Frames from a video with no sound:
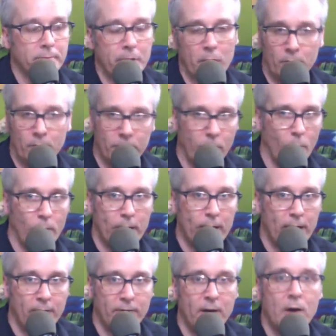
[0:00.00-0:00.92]
know four
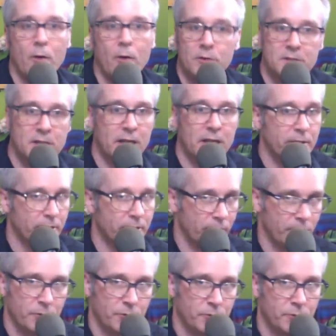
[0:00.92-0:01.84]
and a half hours. not
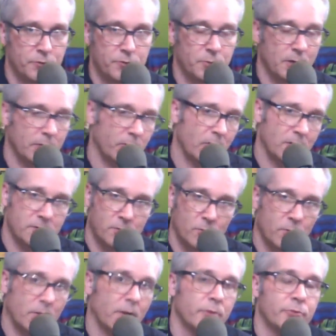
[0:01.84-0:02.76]
huge. We're not crossing
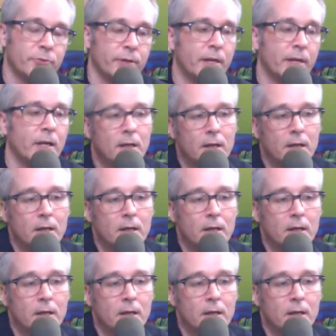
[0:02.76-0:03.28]
the whole country.